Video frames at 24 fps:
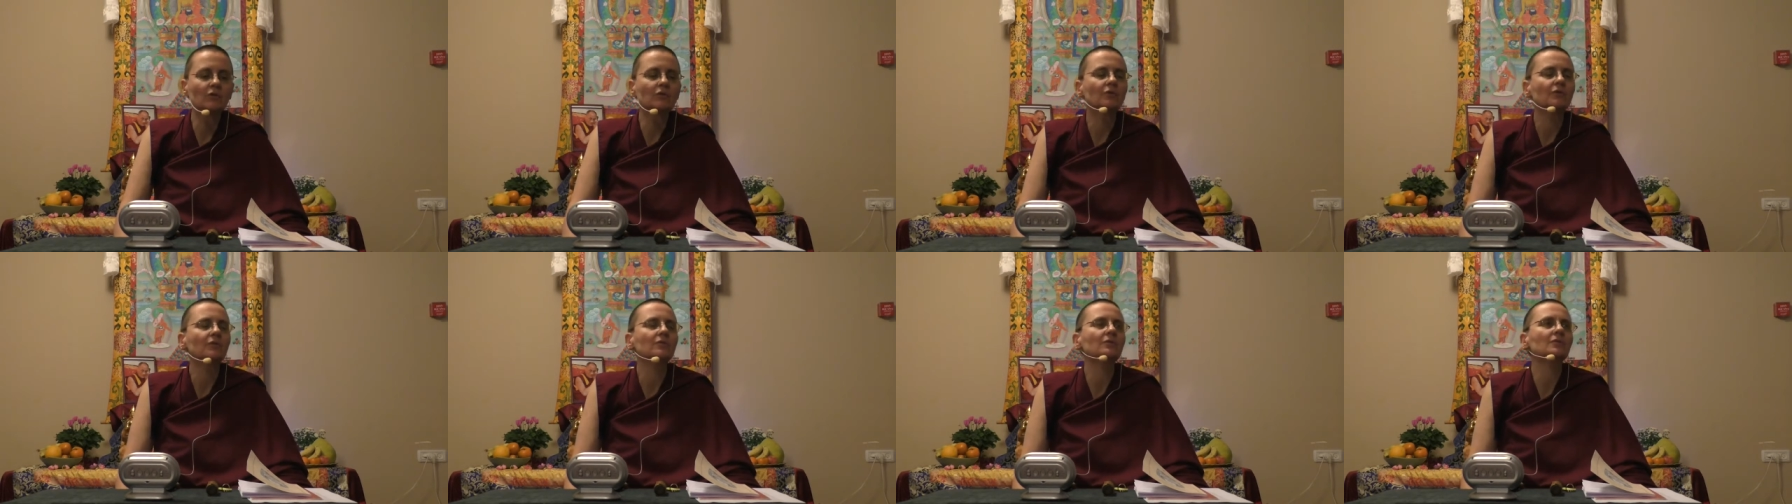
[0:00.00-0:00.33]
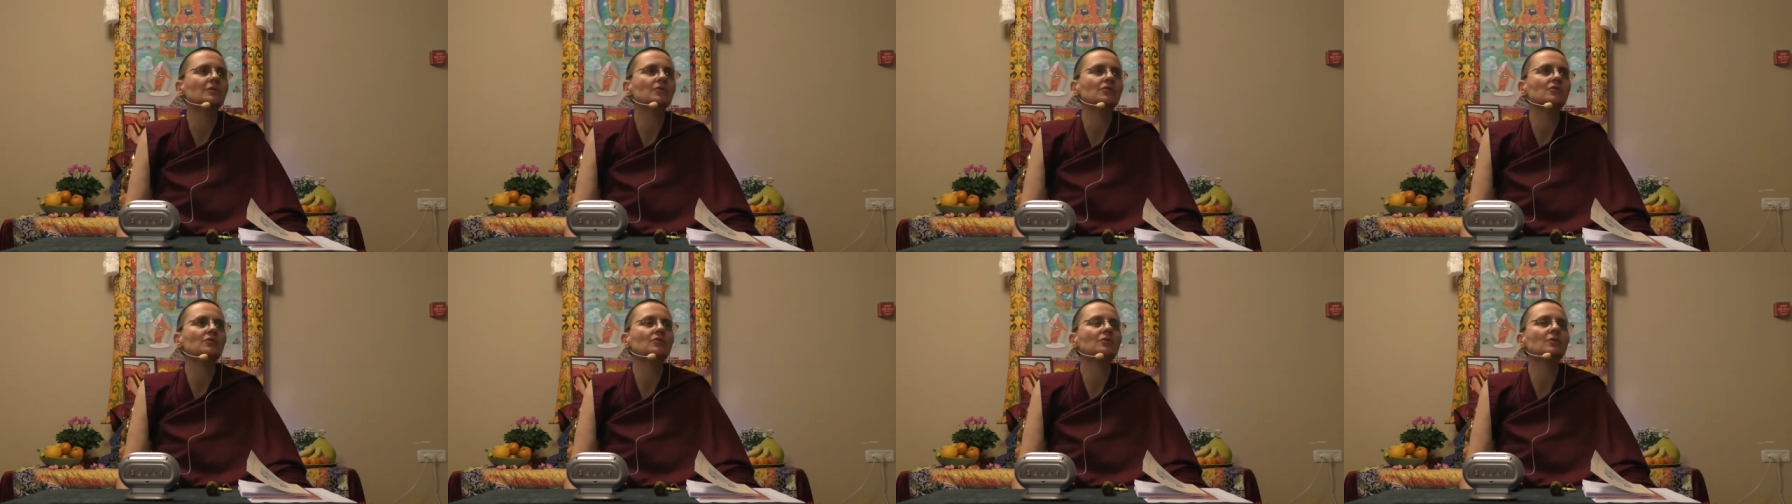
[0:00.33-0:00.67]

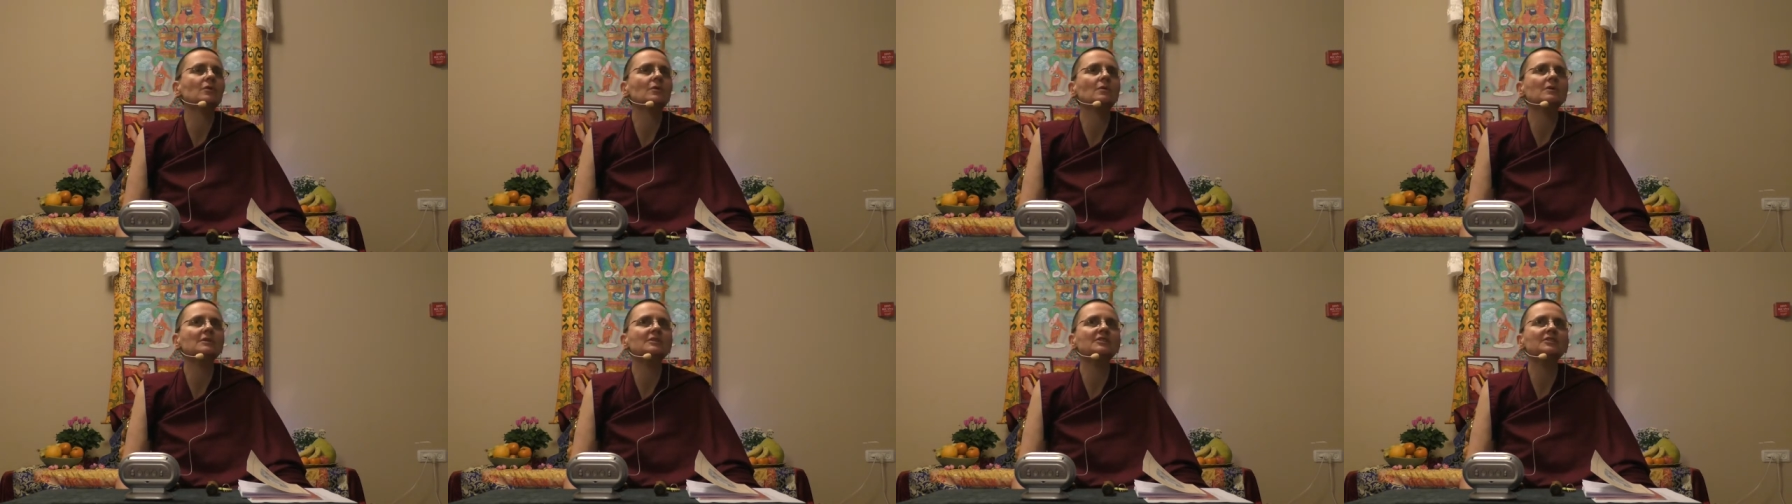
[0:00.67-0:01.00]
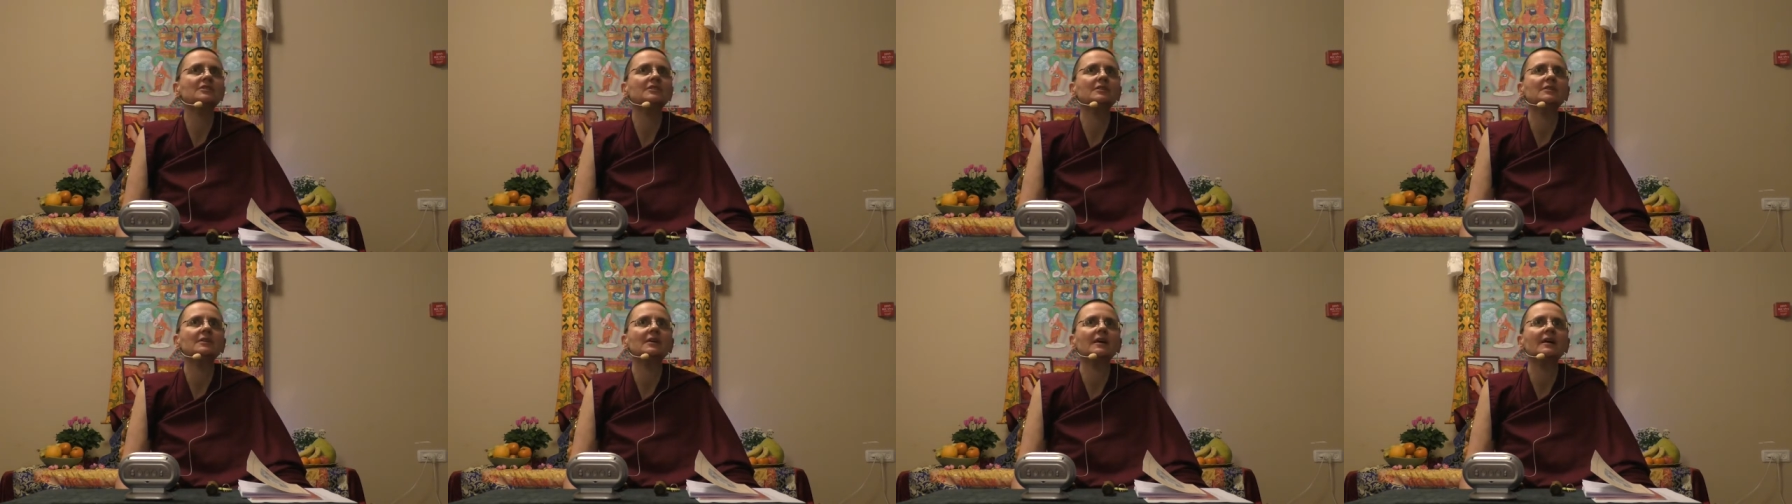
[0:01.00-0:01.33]
it's, it's a good
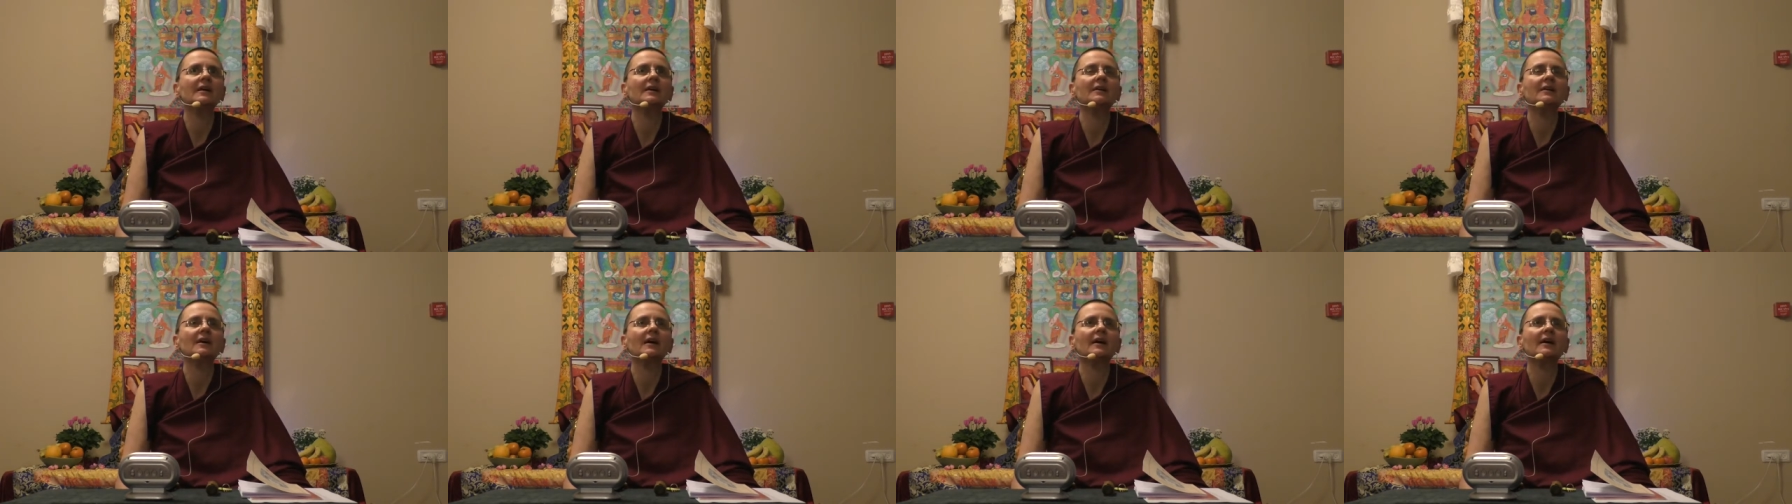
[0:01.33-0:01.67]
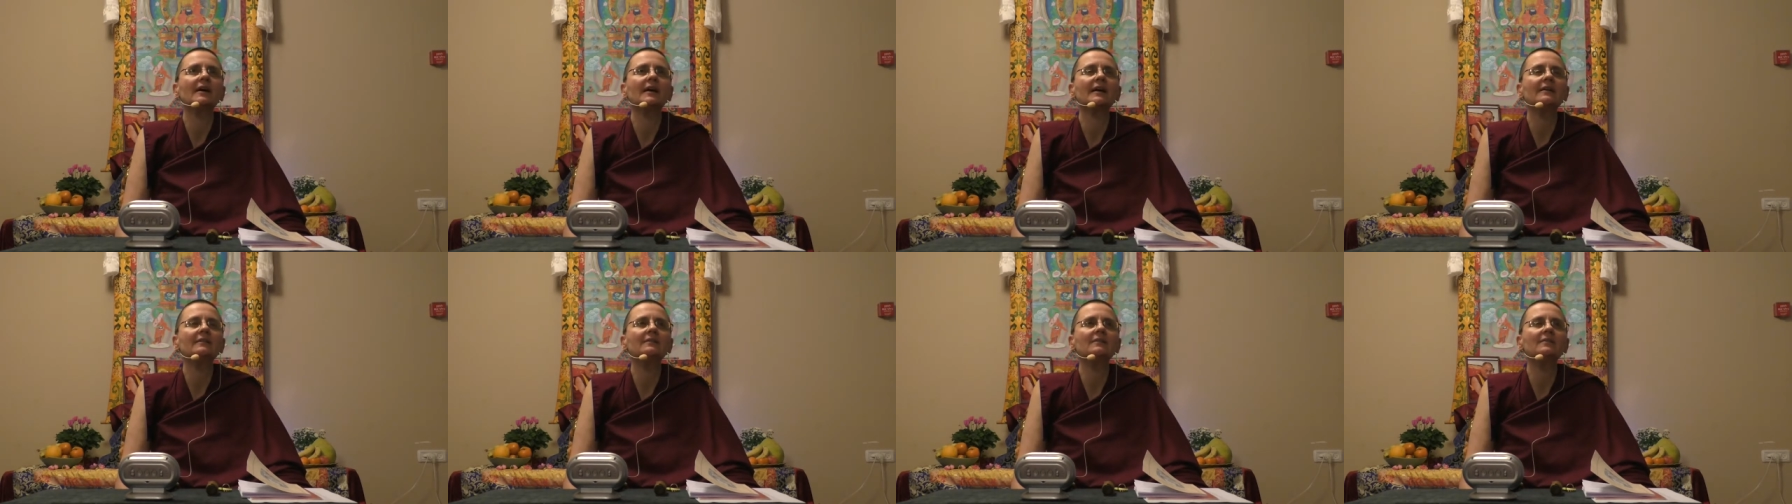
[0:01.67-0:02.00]
question. Like, I
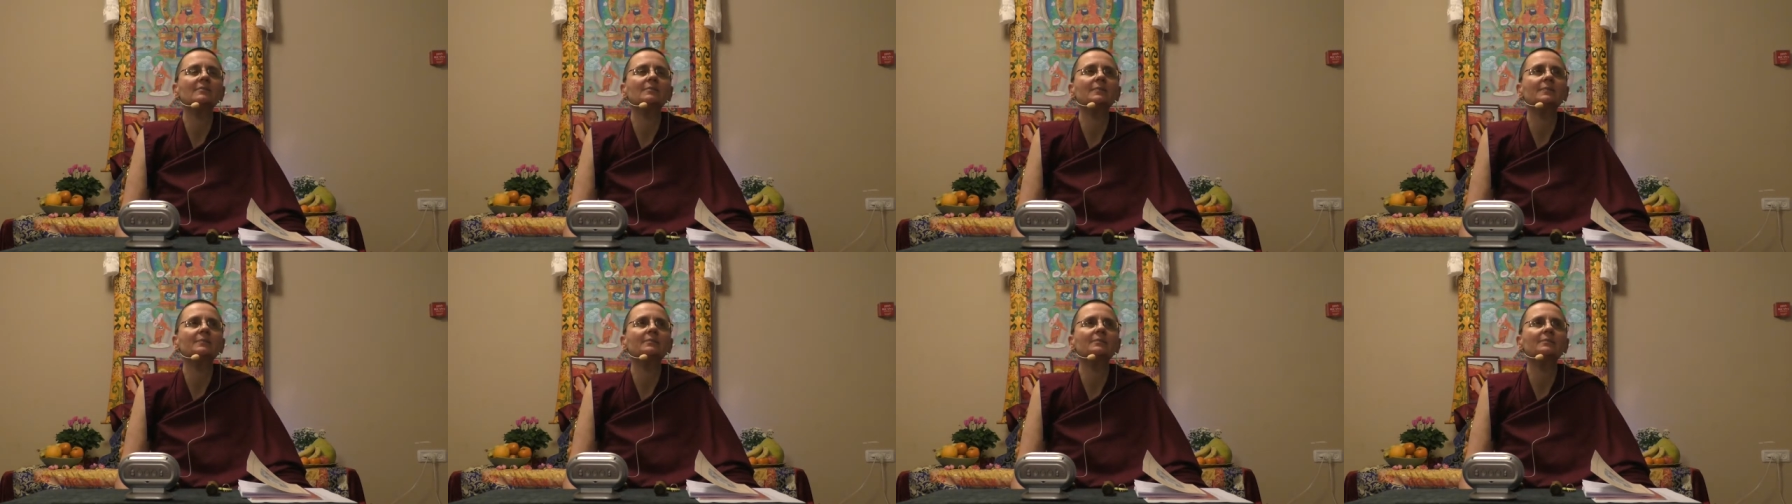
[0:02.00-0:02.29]
guess